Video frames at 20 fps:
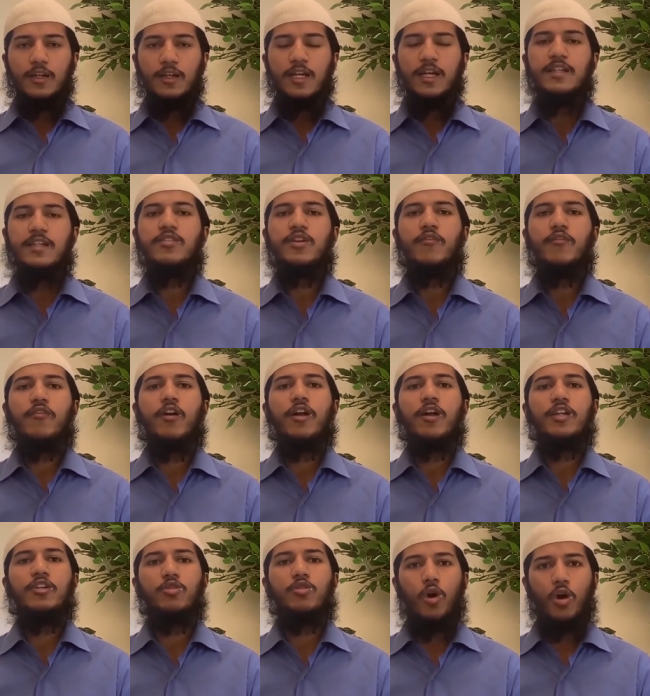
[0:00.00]
He's
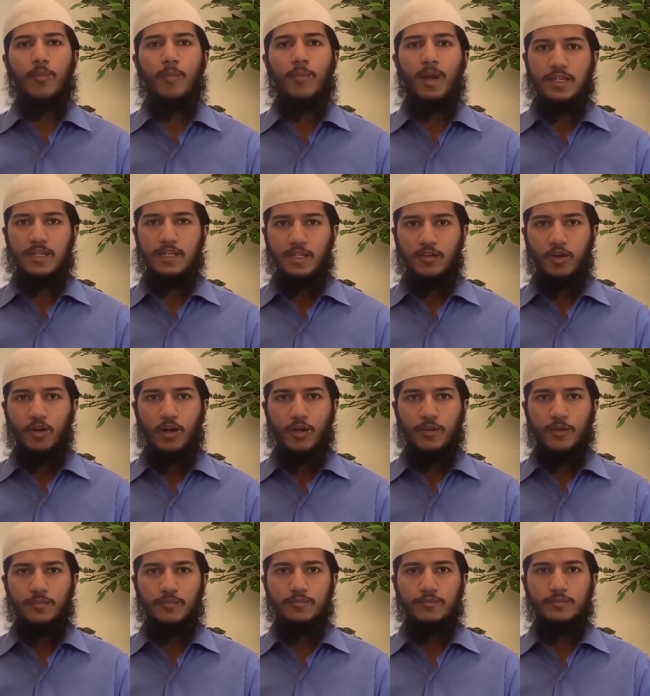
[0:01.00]
referring to Almighty
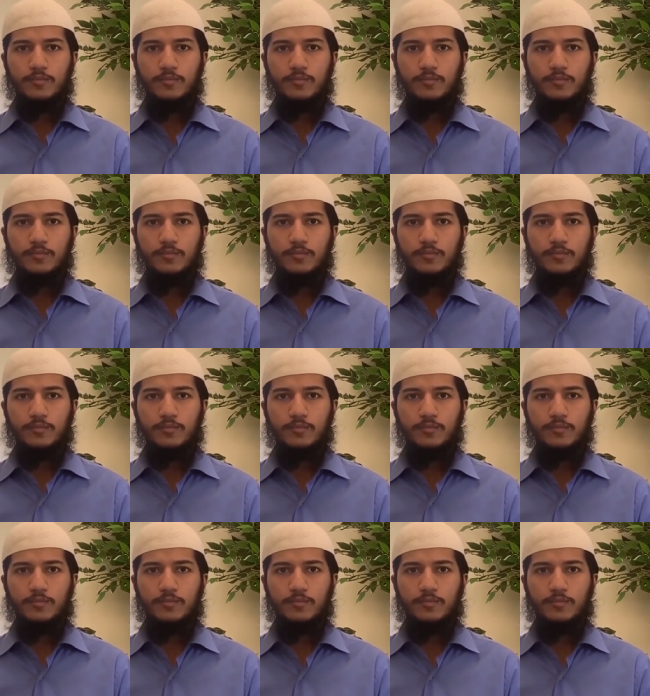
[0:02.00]
God.